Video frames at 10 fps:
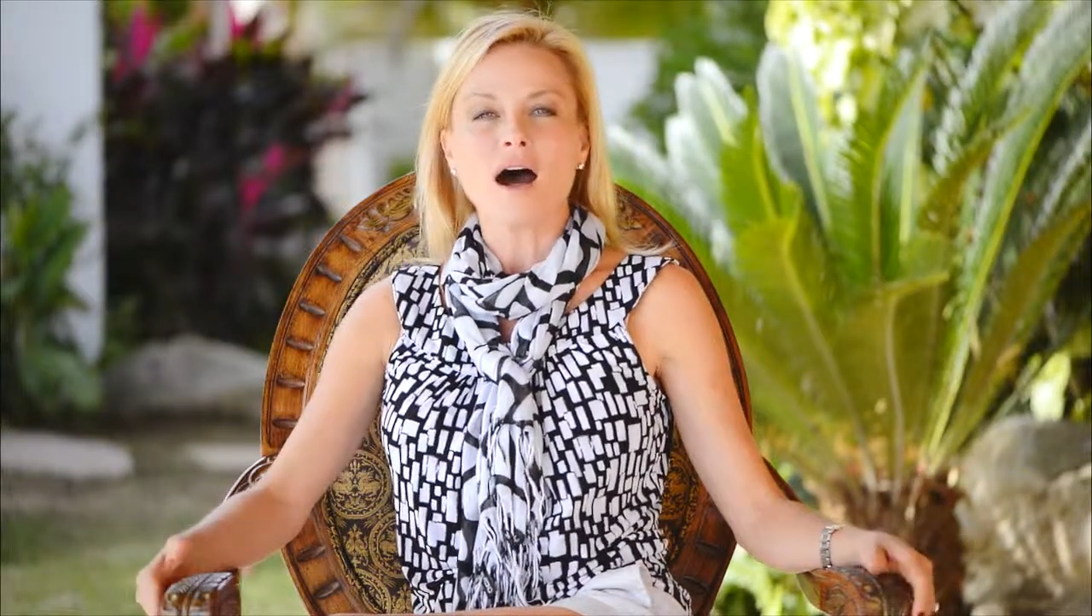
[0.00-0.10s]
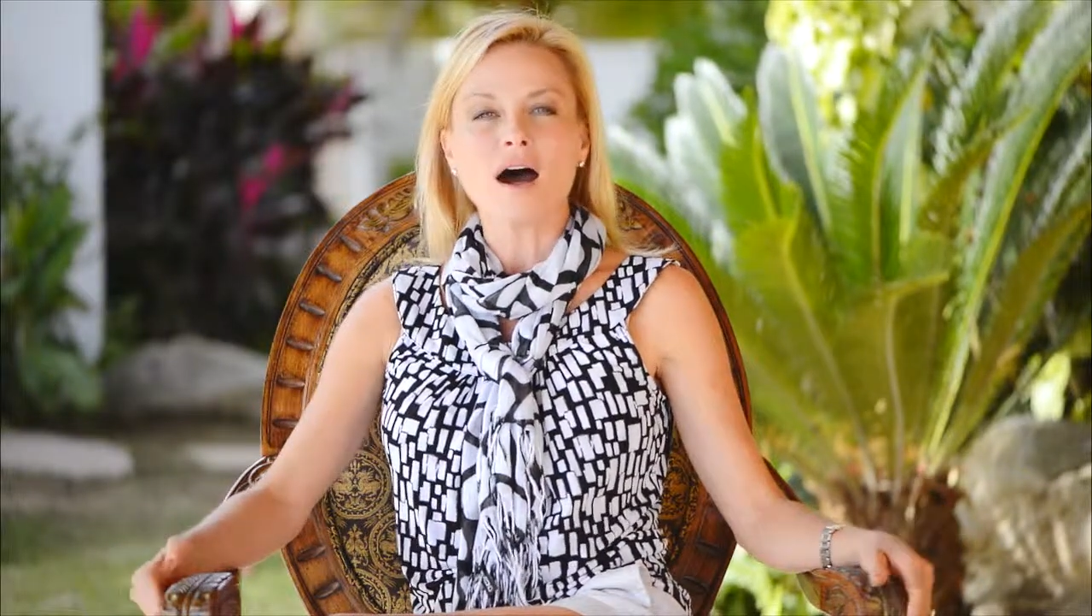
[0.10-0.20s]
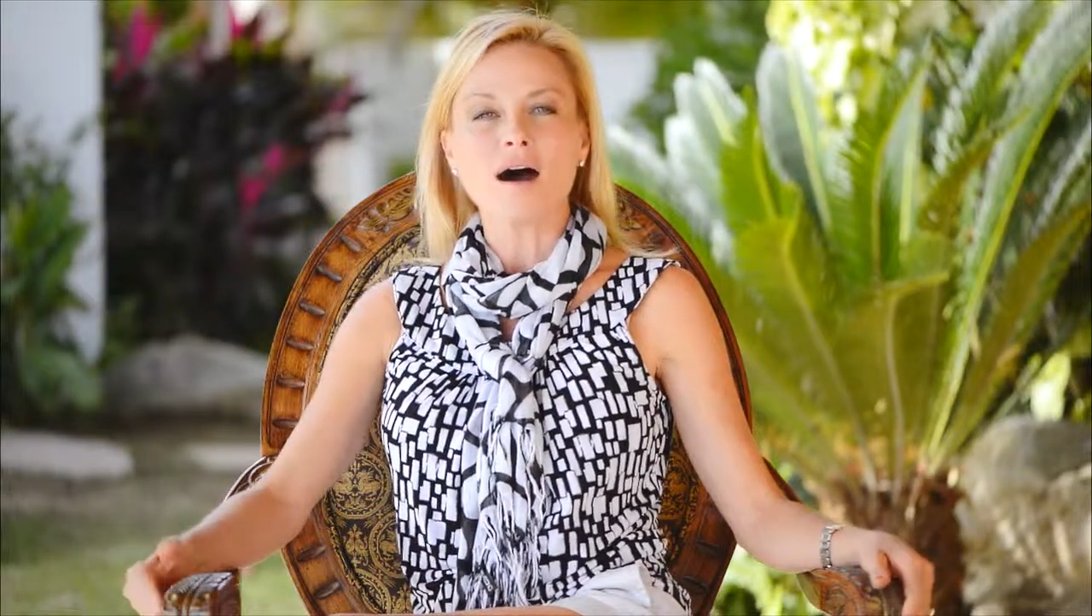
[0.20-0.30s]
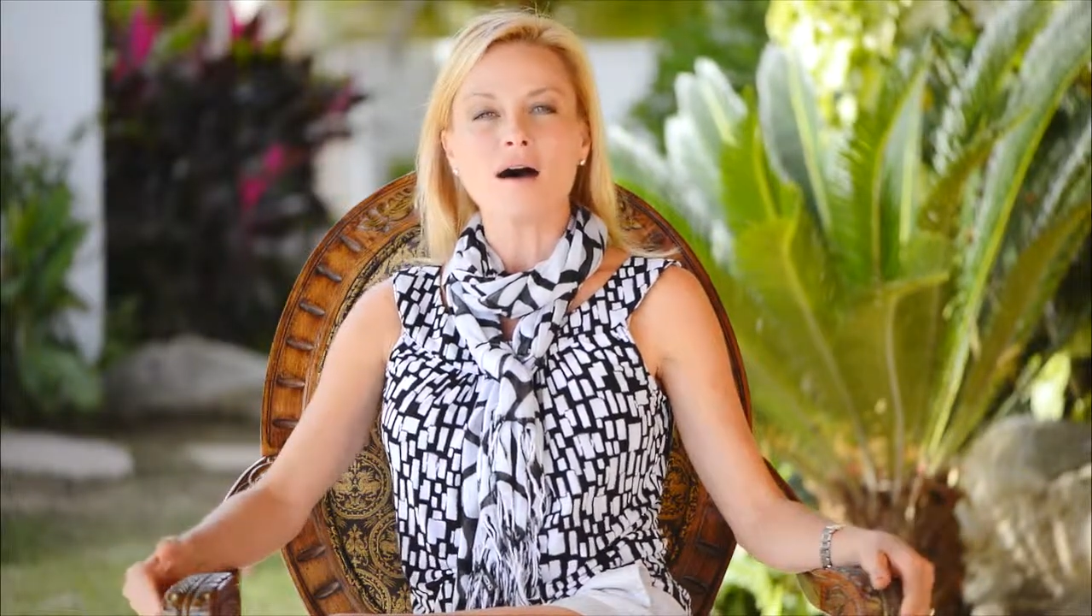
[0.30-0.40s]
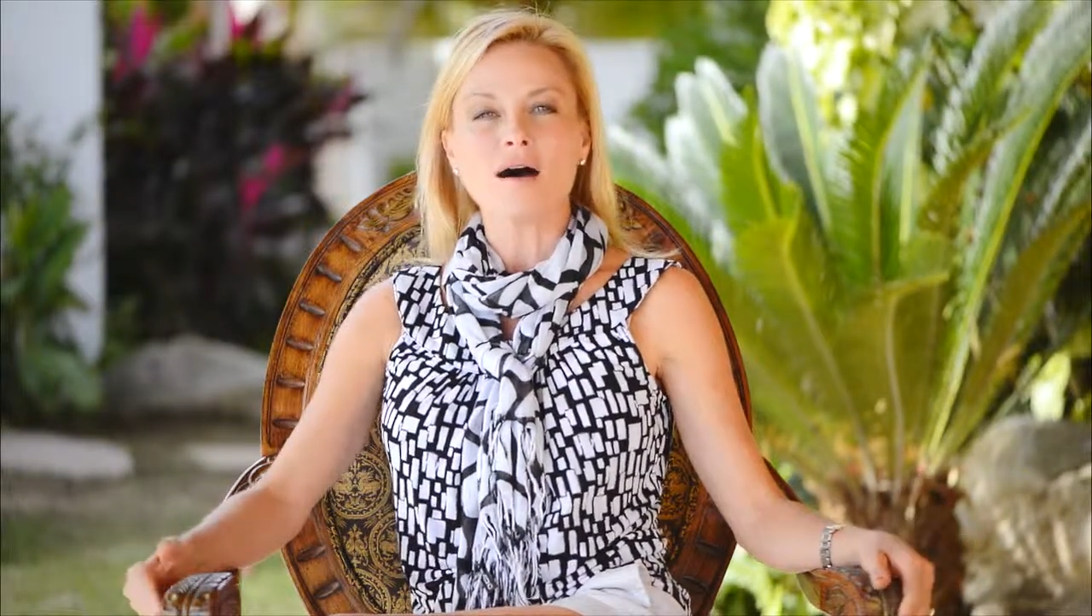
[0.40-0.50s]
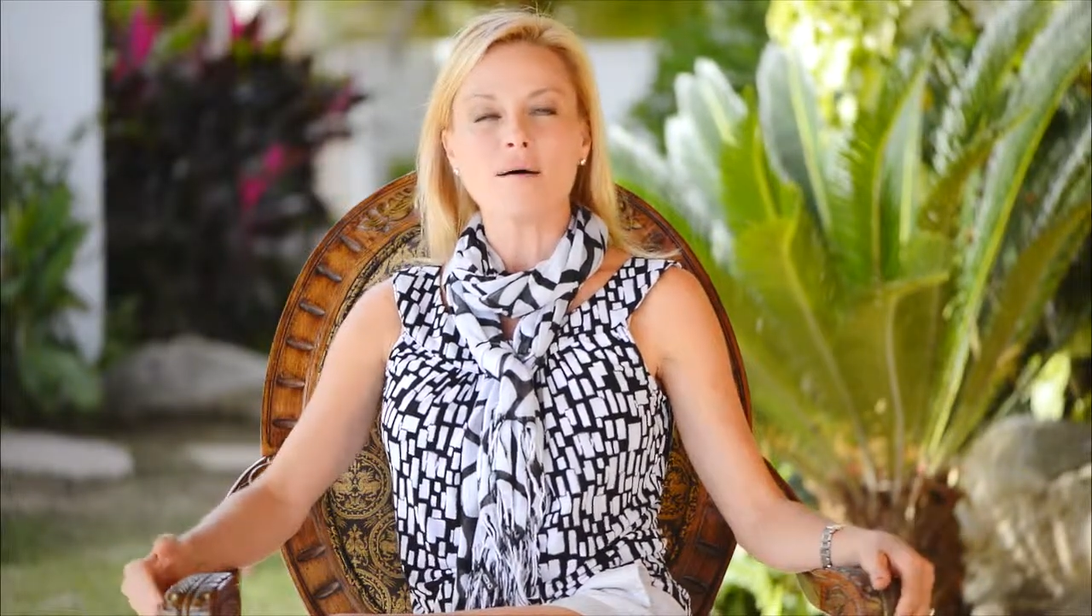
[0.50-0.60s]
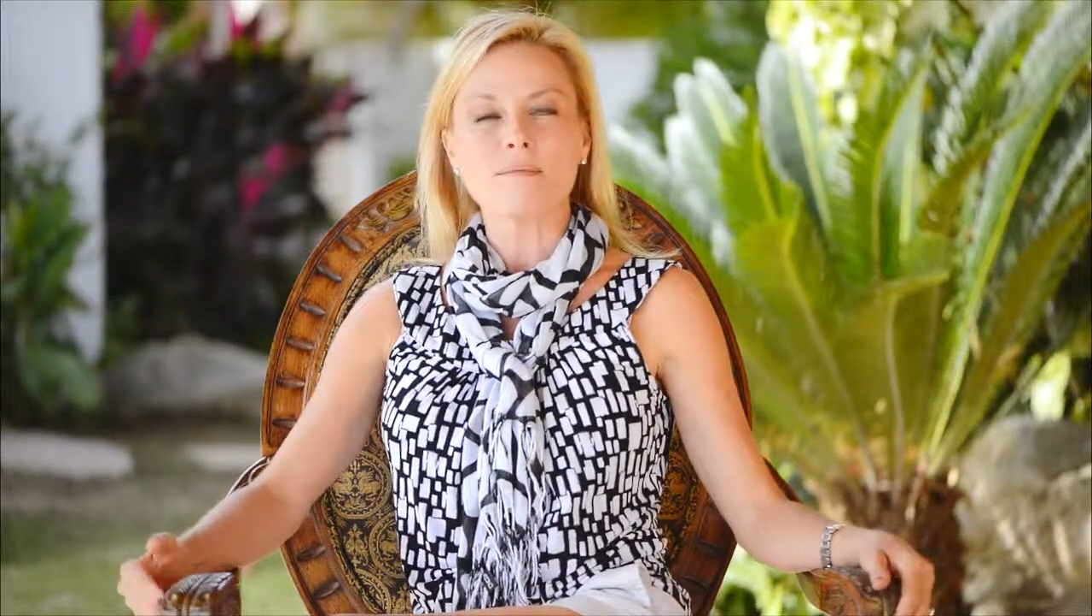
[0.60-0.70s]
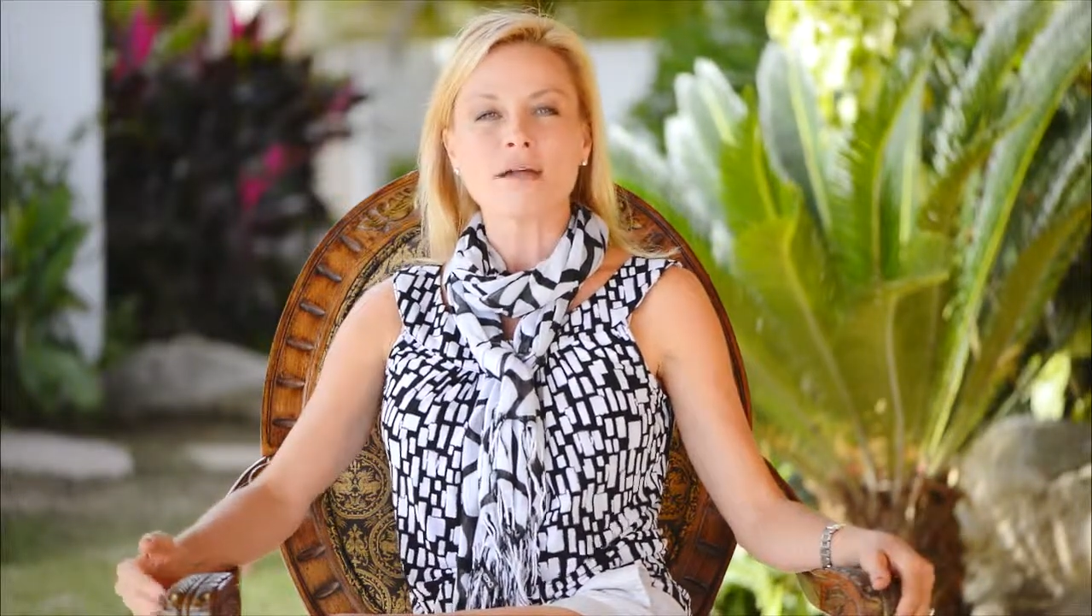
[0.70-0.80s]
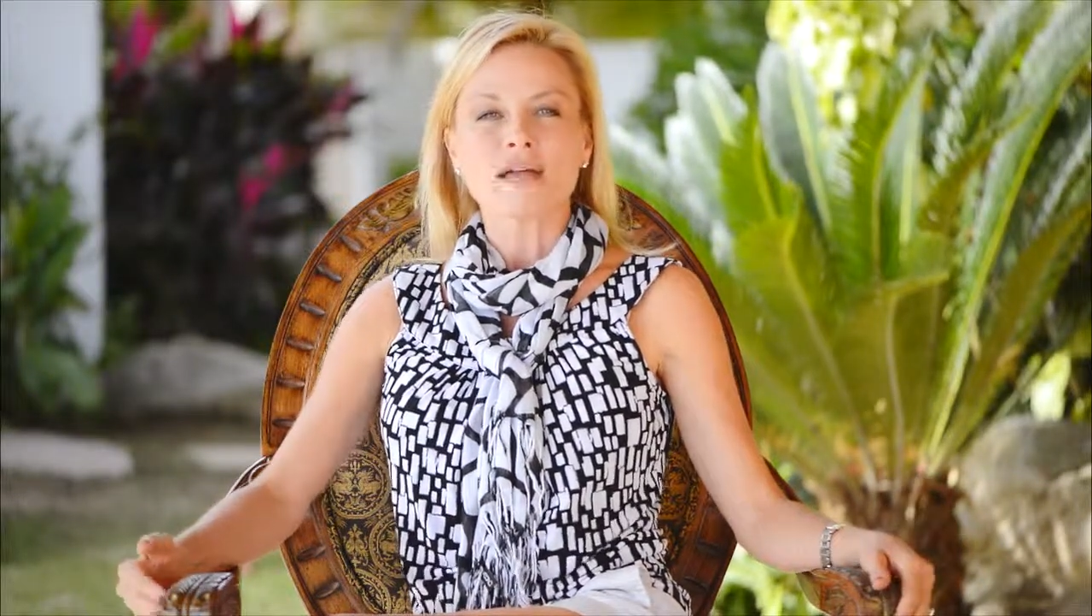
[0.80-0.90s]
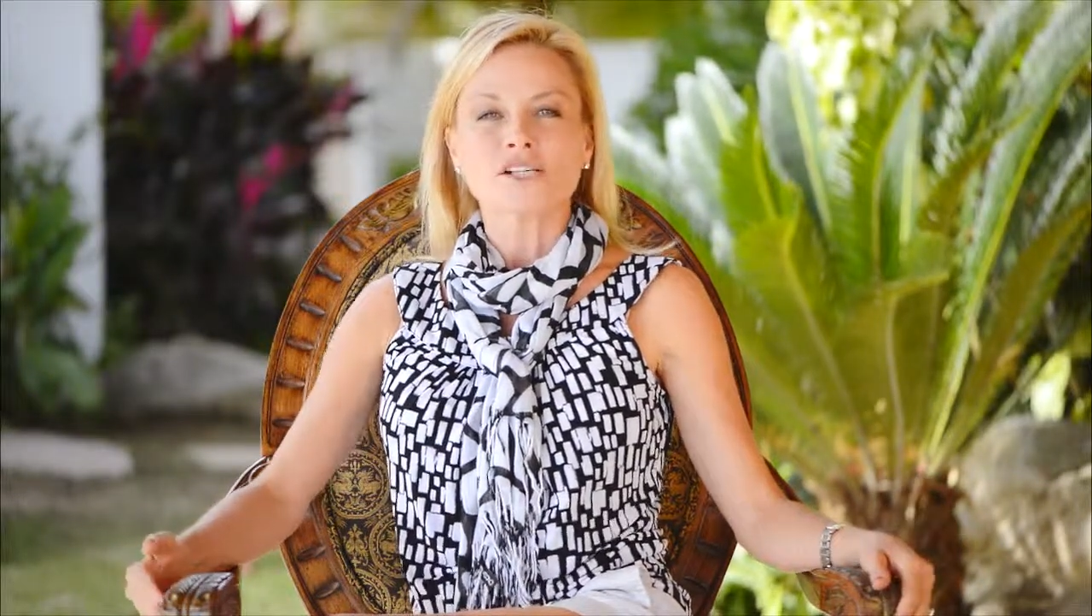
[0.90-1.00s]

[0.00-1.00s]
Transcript: Um,